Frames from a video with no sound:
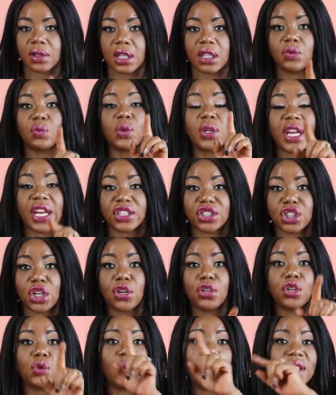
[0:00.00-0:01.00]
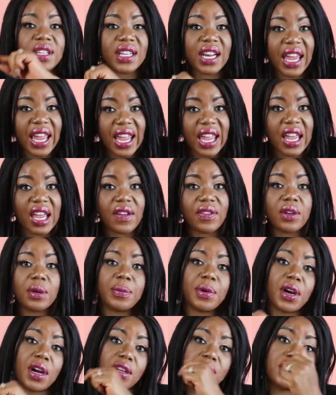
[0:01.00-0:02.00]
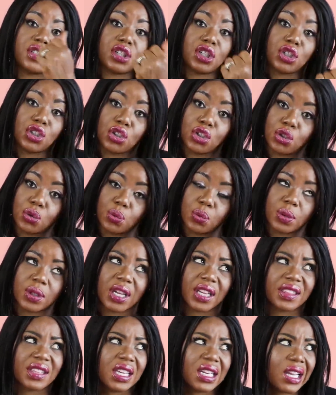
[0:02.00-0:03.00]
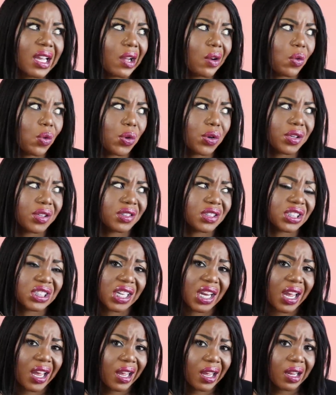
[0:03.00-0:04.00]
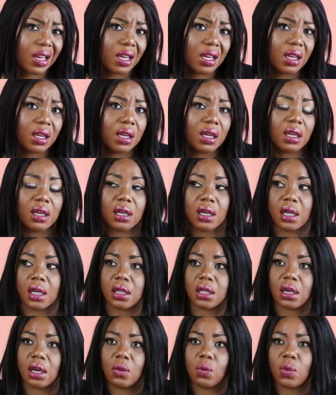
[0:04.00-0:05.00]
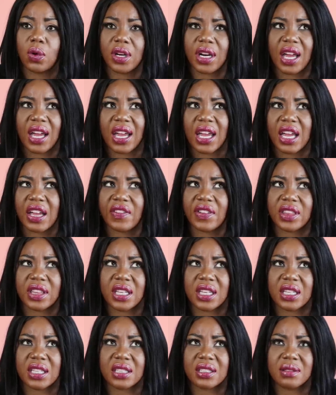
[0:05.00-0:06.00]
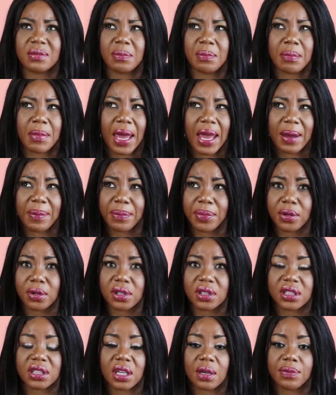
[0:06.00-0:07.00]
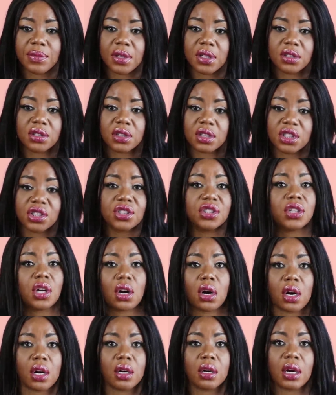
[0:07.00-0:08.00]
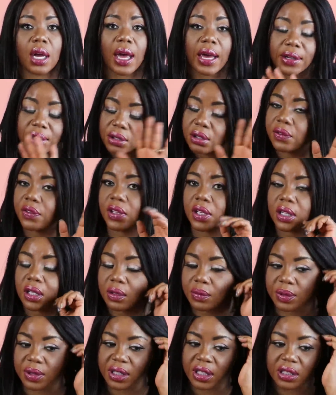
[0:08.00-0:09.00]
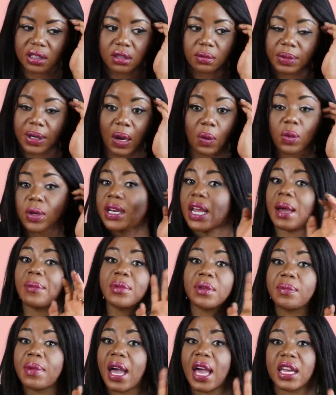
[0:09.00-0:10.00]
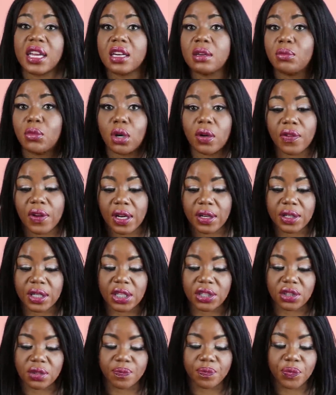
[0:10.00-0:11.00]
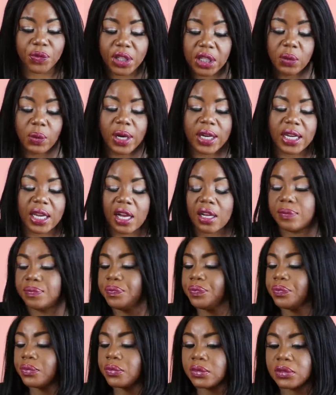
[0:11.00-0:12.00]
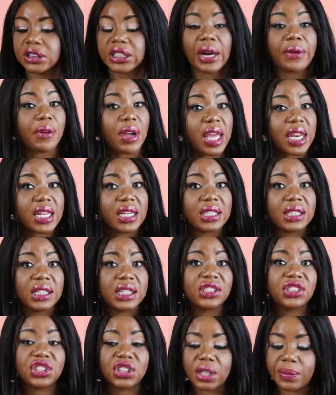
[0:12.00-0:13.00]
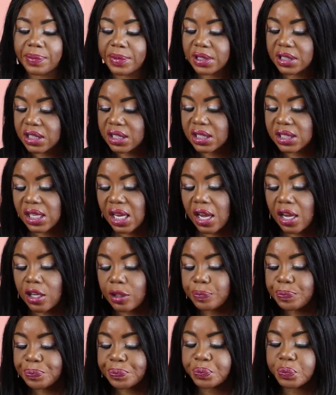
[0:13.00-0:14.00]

And when I show you the one that I have compared to the new one, I think I ordered chai. And the one I have, I think is maple or something. It's, it's dark. I'll do a video with that too. But I will not be buying any more foundation. Anyway, y'all. Y'all ready? Let's jump into this haul.